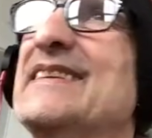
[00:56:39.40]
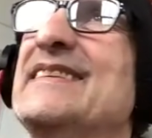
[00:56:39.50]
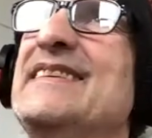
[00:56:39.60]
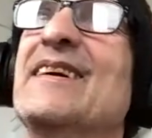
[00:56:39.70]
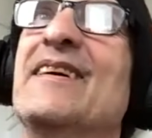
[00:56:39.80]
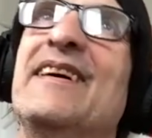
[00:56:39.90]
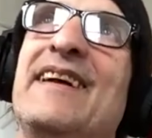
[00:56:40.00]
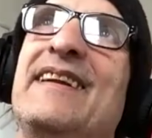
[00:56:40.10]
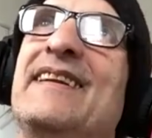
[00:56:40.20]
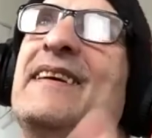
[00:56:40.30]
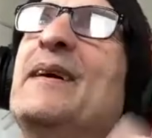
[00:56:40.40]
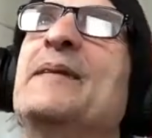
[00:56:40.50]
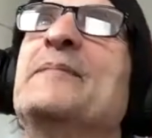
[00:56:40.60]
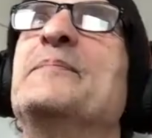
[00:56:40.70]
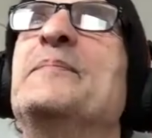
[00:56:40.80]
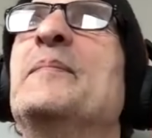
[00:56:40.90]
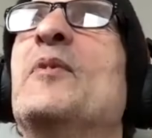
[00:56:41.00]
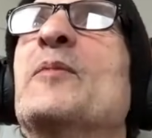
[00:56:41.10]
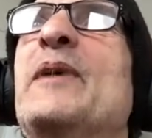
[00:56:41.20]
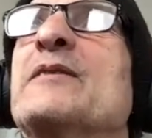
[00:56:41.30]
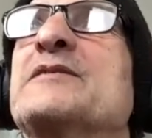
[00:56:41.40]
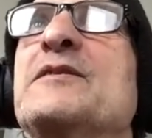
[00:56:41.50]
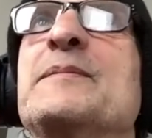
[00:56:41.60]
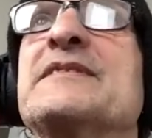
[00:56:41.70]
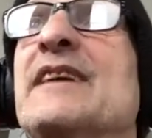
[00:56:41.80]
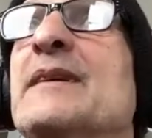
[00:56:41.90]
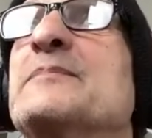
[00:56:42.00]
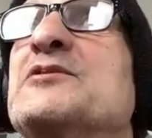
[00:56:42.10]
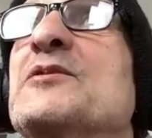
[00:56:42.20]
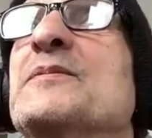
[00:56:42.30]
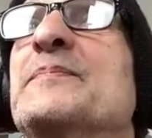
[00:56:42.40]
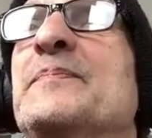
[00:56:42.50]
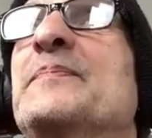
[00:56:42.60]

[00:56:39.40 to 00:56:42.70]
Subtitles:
you know, and more power to him, because like I'm sure